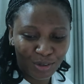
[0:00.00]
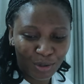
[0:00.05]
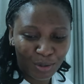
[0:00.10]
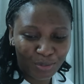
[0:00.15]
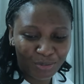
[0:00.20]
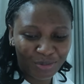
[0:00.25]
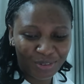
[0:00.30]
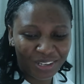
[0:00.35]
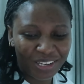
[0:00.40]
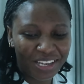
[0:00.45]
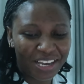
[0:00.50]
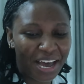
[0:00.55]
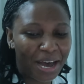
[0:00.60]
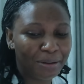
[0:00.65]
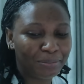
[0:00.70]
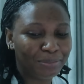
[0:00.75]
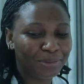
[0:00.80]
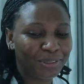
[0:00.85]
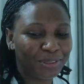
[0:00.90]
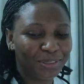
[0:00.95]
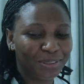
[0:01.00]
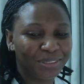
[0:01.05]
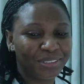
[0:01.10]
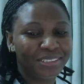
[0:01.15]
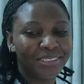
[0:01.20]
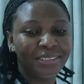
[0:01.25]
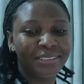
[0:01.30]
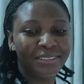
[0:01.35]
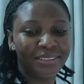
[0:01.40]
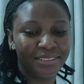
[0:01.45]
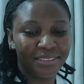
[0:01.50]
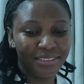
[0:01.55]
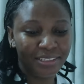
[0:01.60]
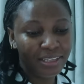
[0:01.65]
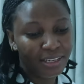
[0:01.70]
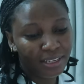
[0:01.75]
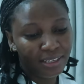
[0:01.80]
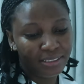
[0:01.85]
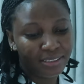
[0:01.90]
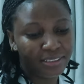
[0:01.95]
hopefully I'm done.
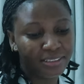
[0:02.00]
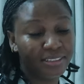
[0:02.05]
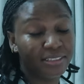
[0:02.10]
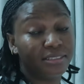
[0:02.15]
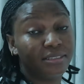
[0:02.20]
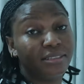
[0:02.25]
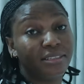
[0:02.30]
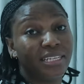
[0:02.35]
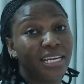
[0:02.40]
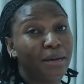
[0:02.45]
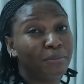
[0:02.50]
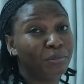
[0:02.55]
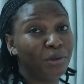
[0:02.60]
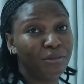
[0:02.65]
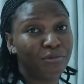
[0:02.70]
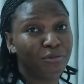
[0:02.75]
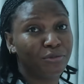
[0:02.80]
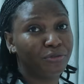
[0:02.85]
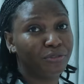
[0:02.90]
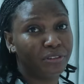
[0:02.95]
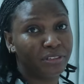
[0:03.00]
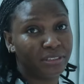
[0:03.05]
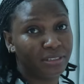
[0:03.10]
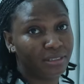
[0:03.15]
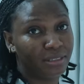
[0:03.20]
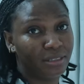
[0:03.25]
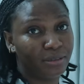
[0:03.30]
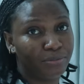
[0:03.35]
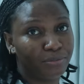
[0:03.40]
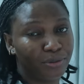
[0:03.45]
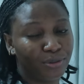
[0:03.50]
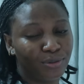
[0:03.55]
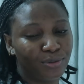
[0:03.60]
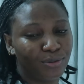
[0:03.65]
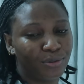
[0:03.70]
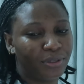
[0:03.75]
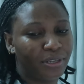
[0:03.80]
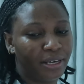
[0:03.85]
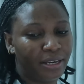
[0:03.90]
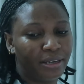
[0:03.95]
This is 3. I'm not even feeling sleepy,
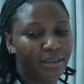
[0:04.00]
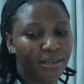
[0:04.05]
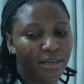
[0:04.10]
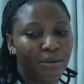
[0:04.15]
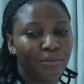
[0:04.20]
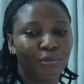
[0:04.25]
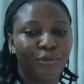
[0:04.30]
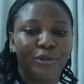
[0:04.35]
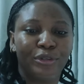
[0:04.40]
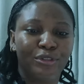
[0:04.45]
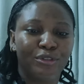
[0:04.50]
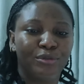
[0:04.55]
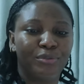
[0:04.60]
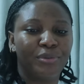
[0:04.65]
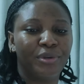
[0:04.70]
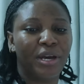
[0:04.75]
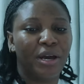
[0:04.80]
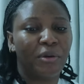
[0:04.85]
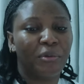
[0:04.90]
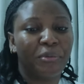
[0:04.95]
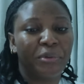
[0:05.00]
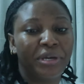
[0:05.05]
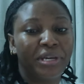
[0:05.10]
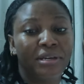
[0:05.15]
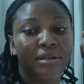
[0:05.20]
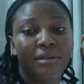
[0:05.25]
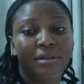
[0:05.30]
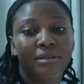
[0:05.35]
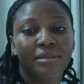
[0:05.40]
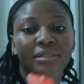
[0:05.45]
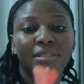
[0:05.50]
so yeah, I'm going to be awake